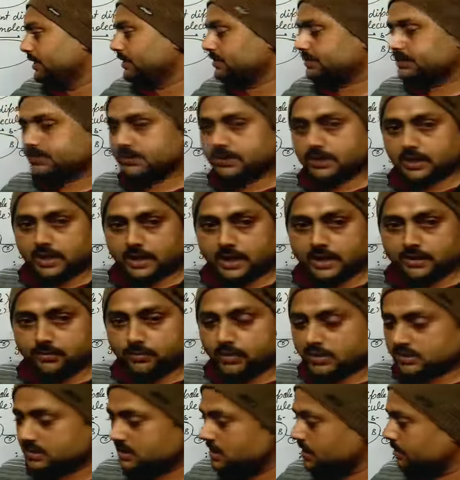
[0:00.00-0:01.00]
is
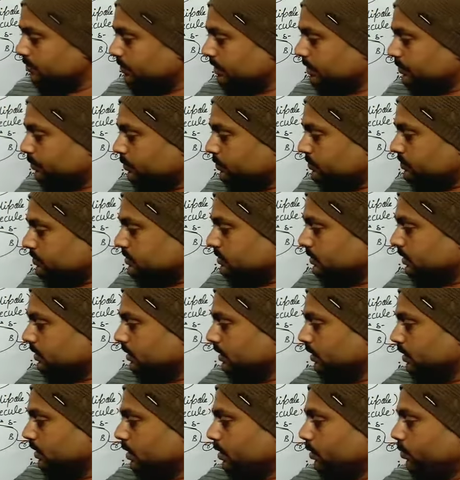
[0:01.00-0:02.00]
inversely
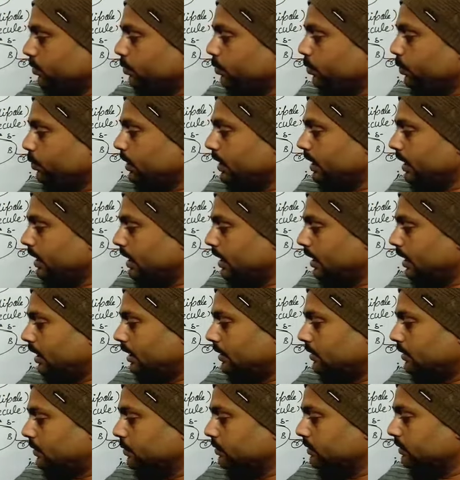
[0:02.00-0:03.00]
proportional
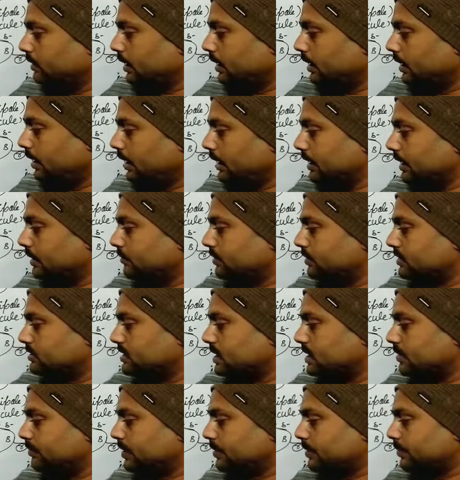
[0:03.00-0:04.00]
1 to the
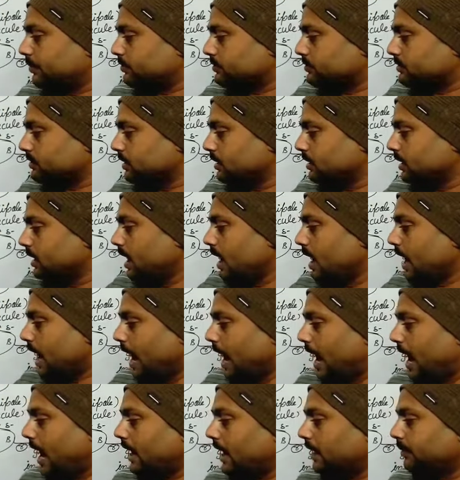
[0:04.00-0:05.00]
inversely proportional
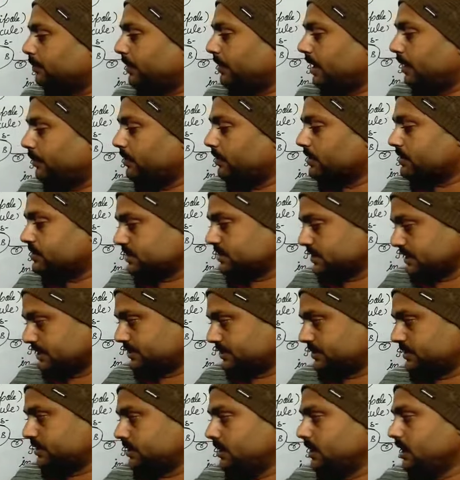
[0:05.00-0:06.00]
r power
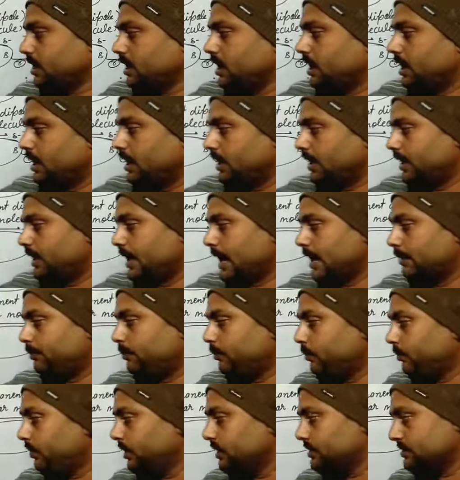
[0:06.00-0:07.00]
6.
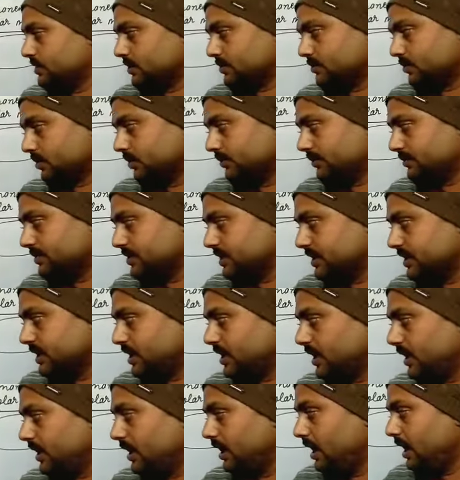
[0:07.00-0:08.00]
Dipole, just what we see
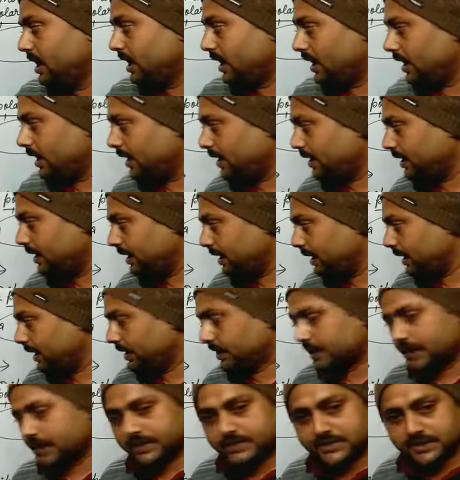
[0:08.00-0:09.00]
here,
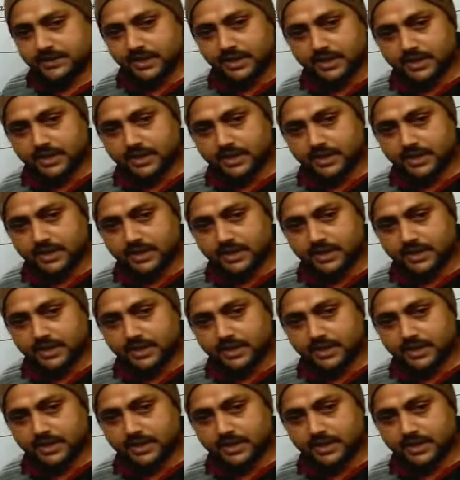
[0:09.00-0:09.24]
interaction